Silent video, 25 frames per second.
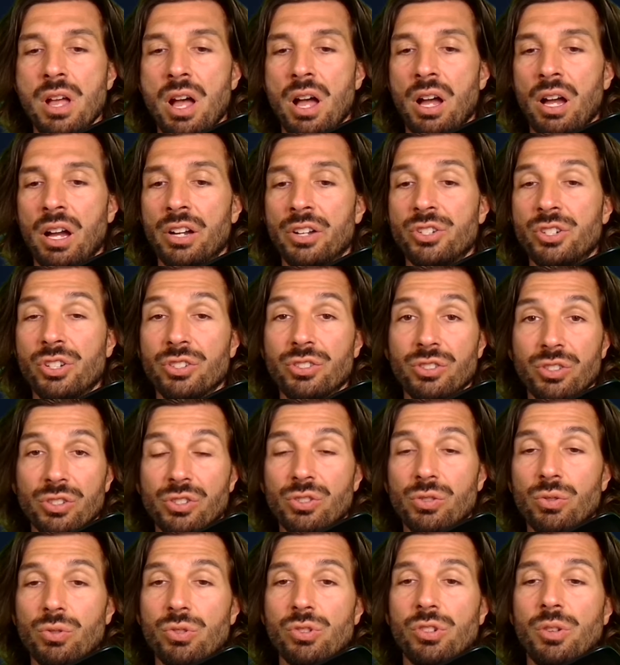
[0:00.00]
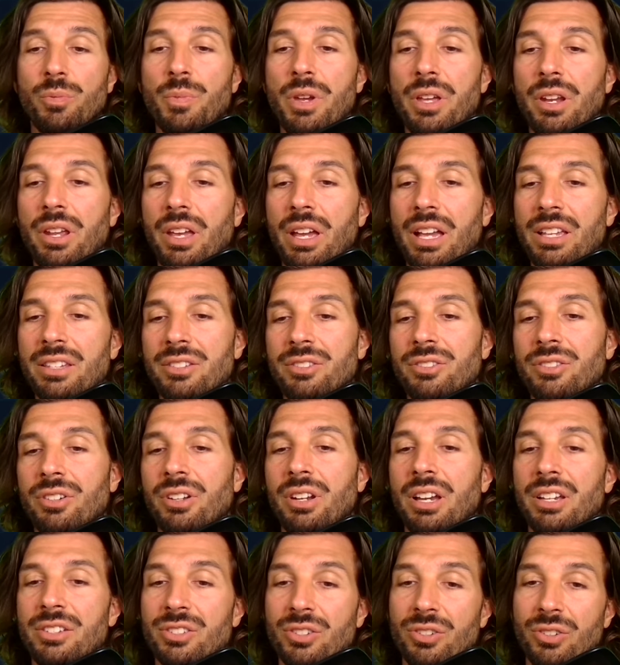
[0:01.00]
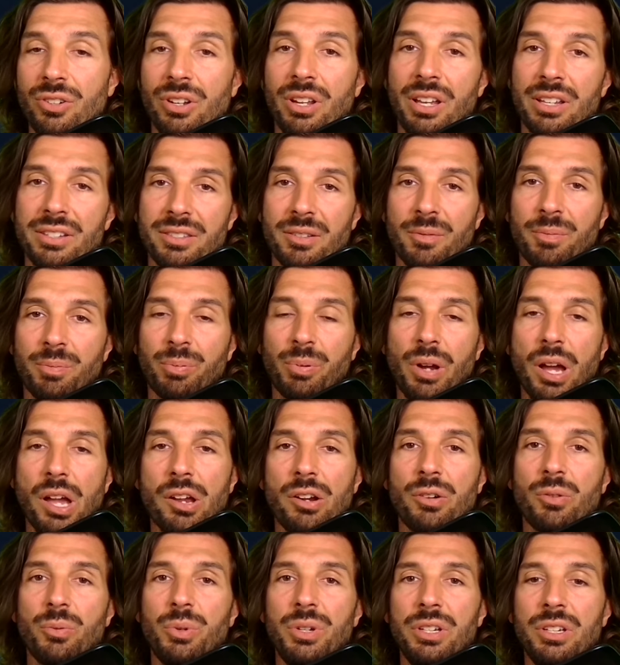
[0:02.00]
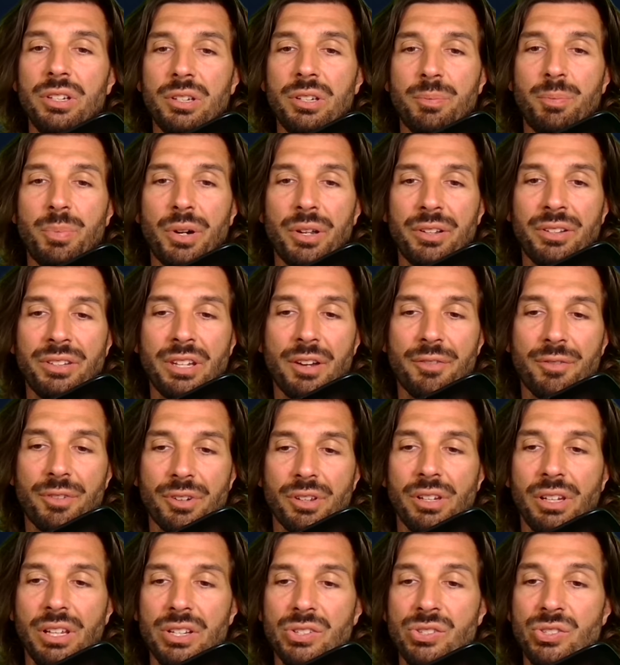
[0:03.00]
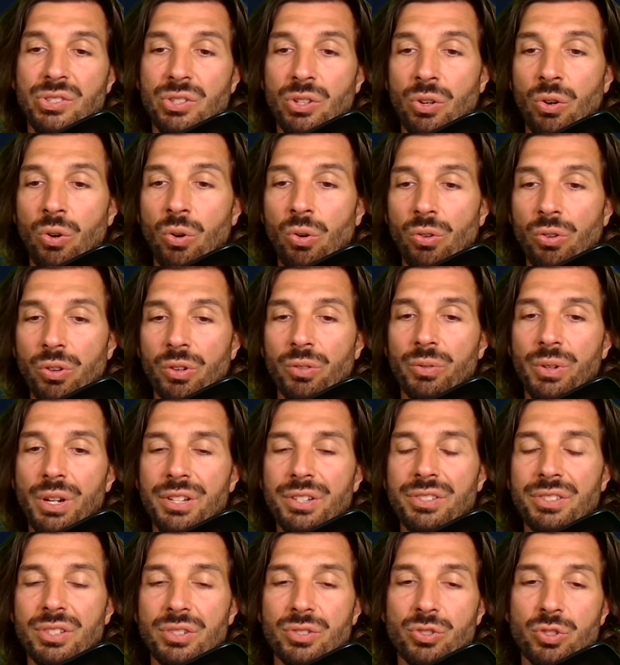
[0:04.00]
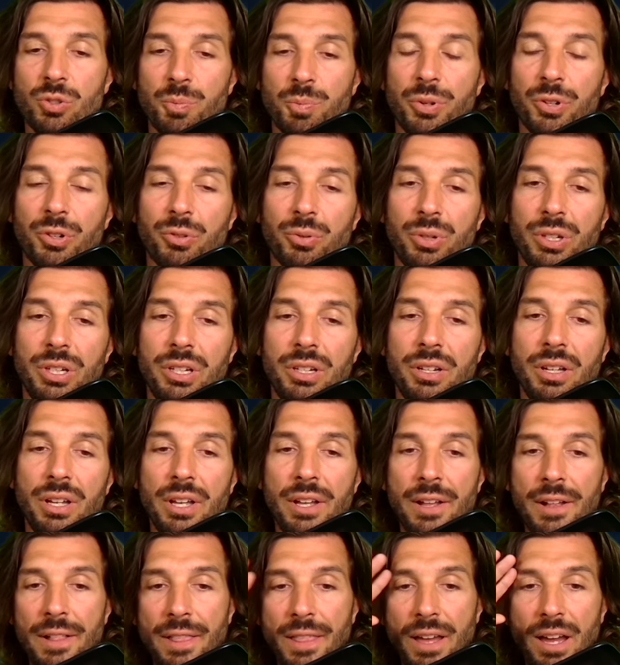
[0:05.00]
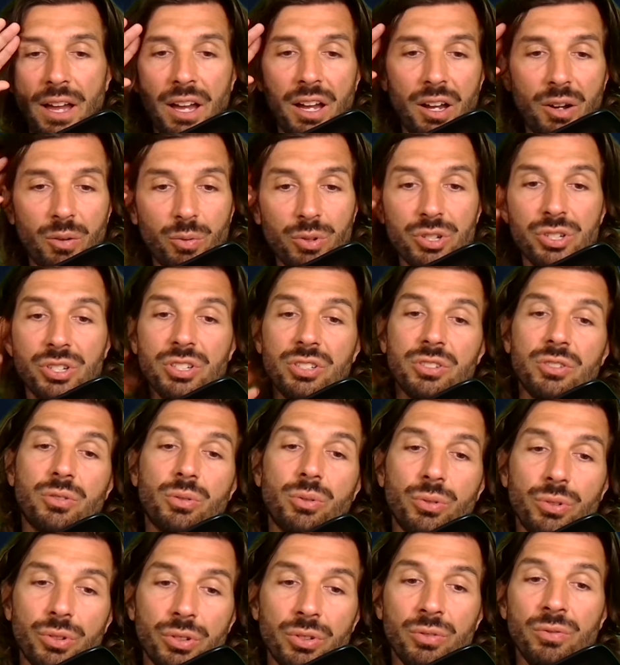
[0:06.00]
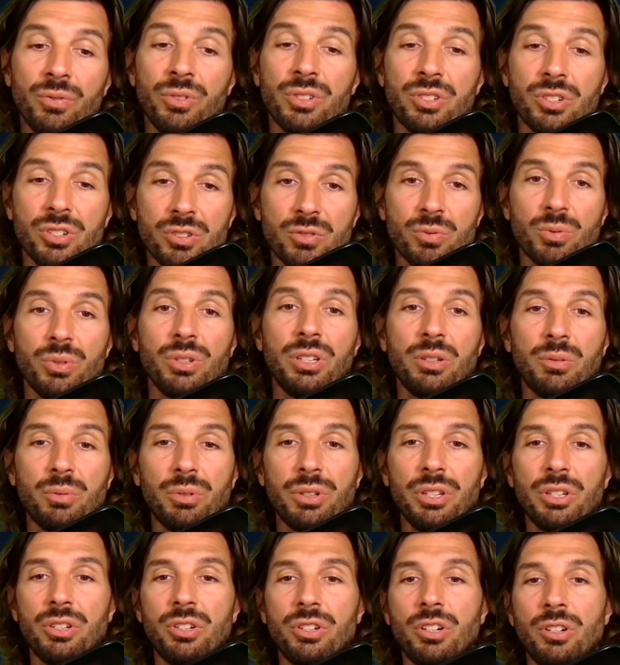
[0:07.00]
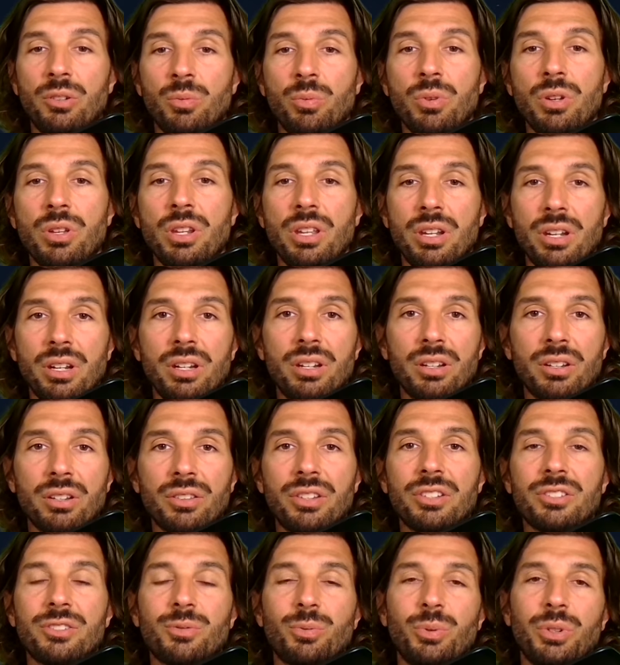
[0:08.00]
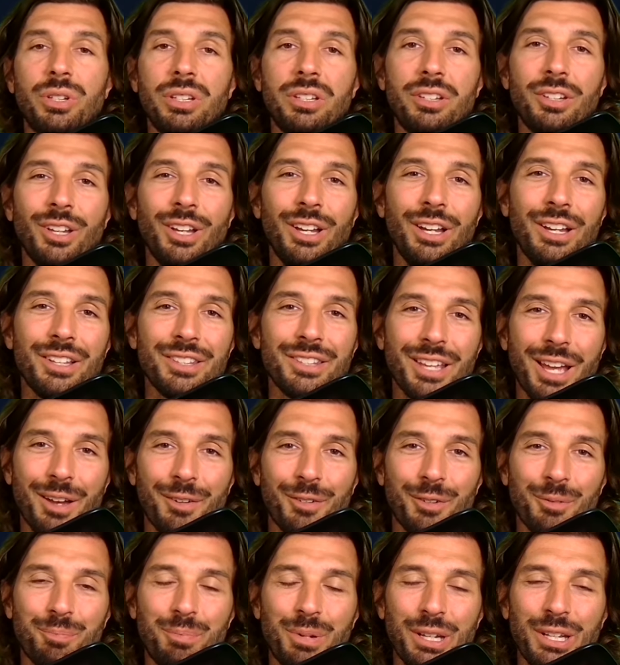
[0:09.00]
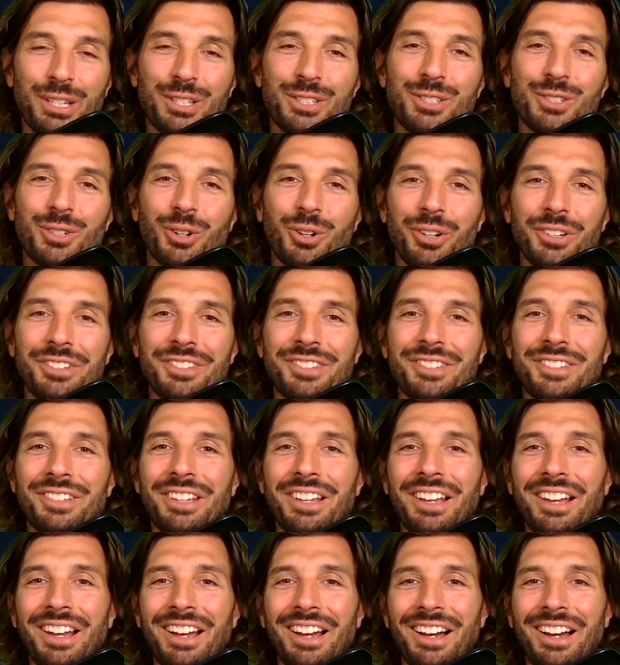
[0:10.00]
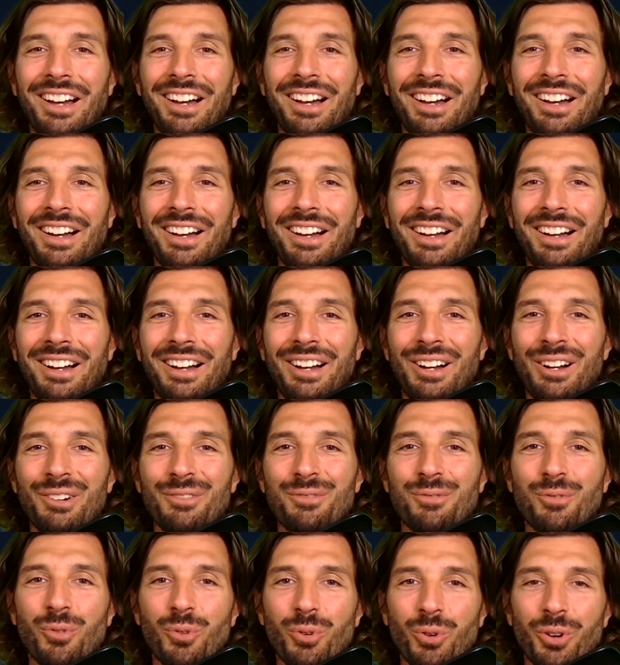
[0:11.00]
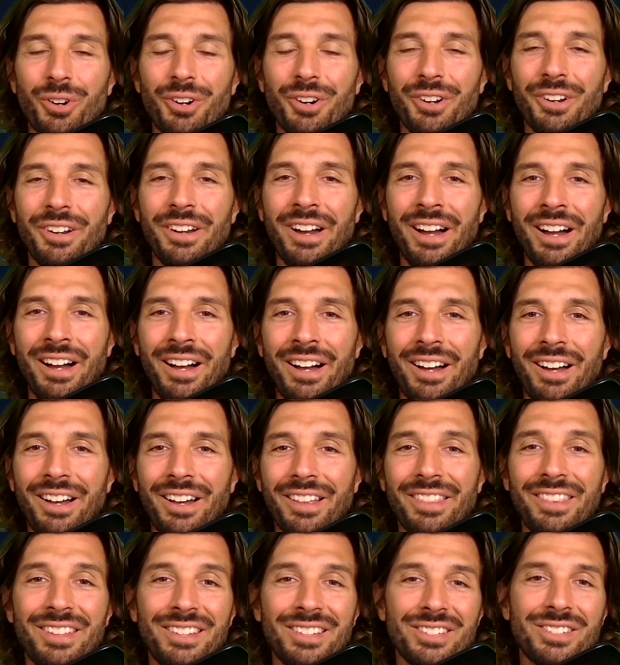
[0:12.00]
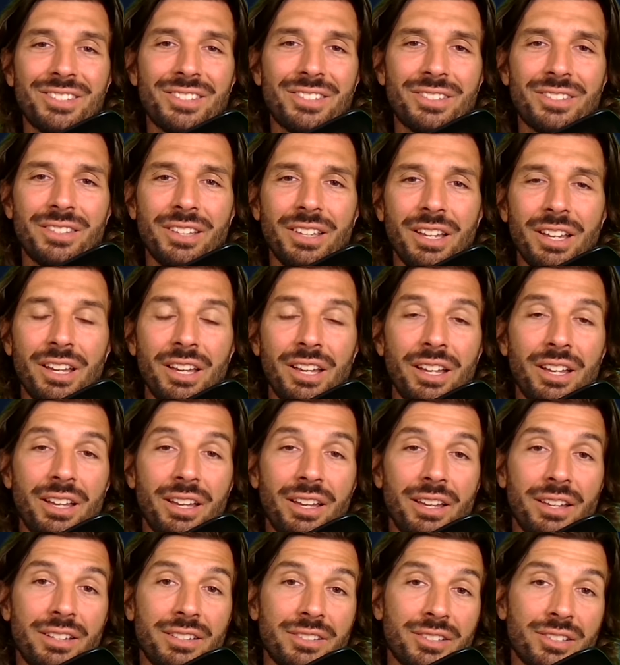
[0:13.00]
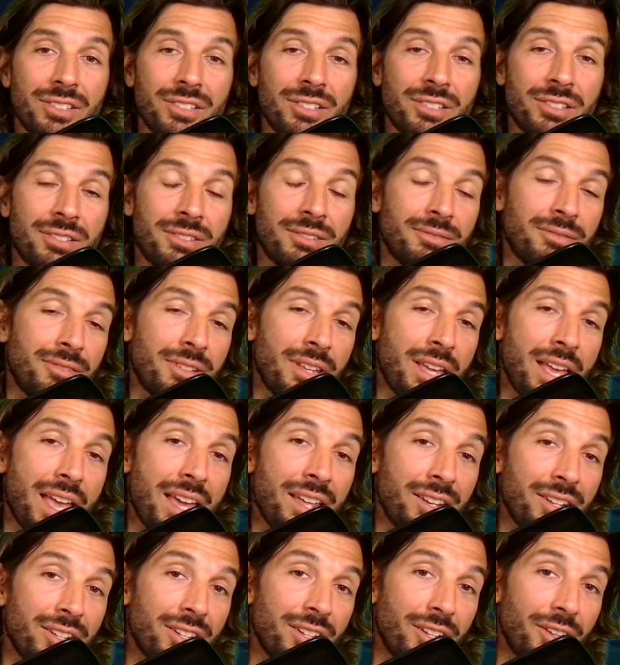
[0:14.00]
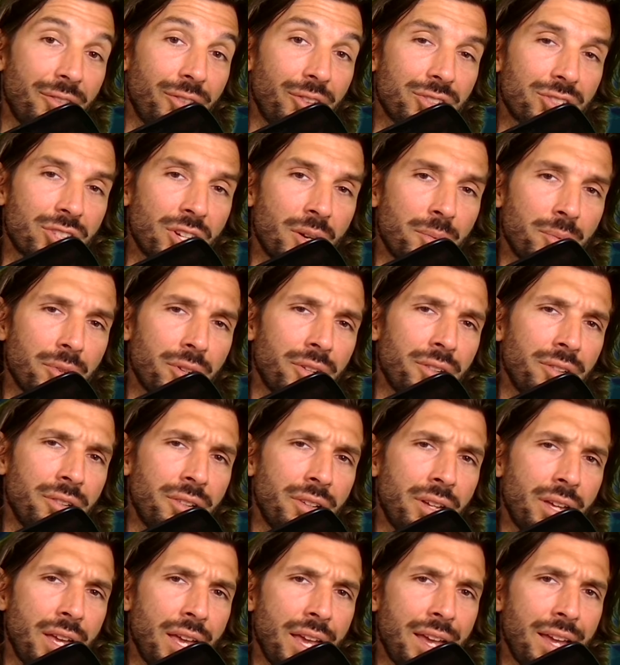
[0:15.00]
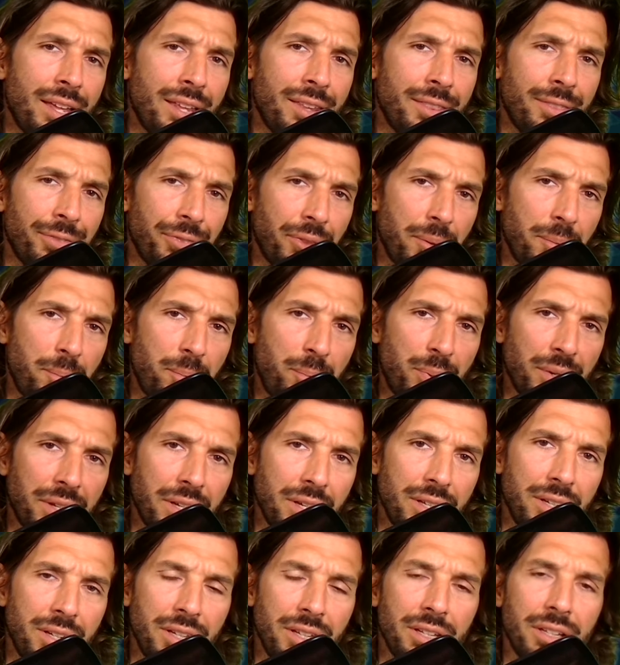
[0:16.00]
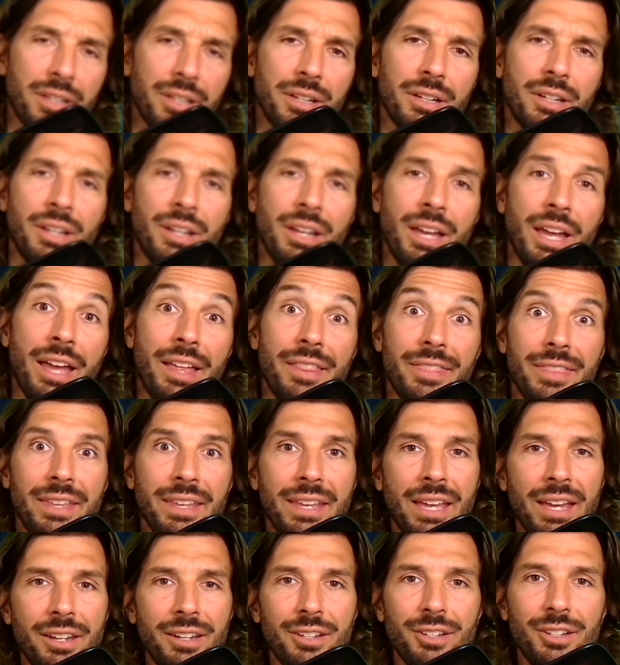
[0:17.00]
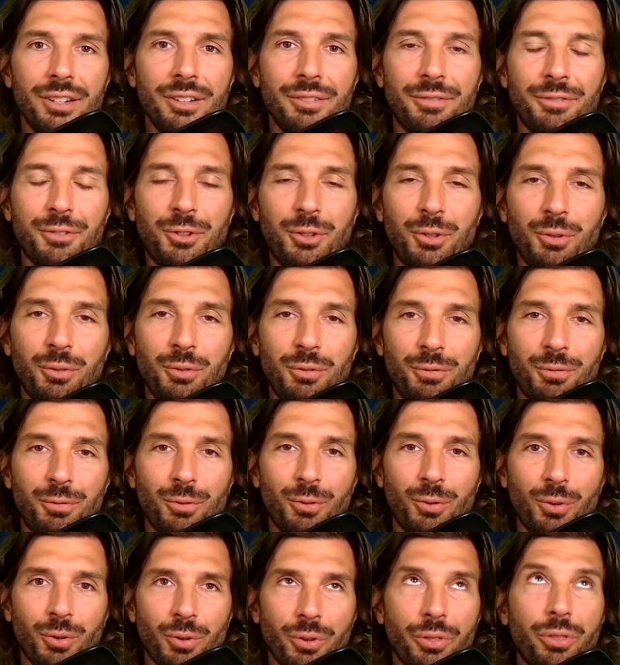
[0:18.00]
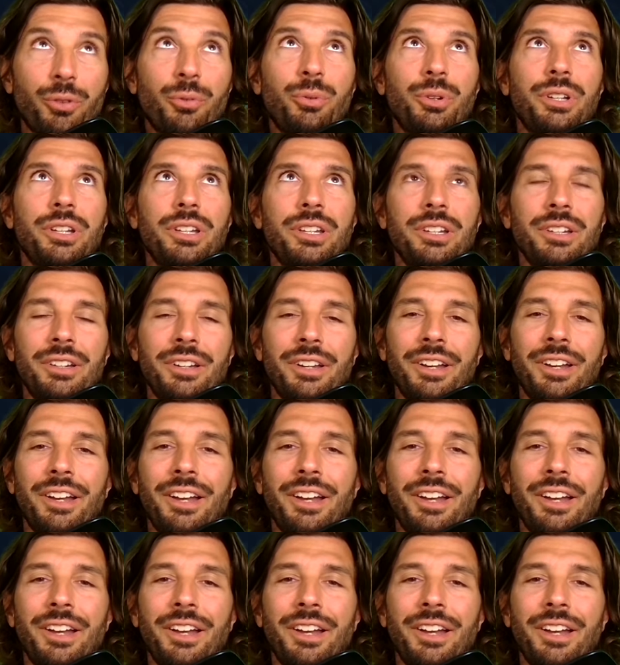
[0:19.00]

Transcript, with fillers: Uh, just the social media hasn't done as good as the prior week, but nevertheless, all the rest is super green, uh, which is which is really, really good. We needed it this week to have a big start uh, for uh, this end of the summer and the beginning and the end of Q4 3.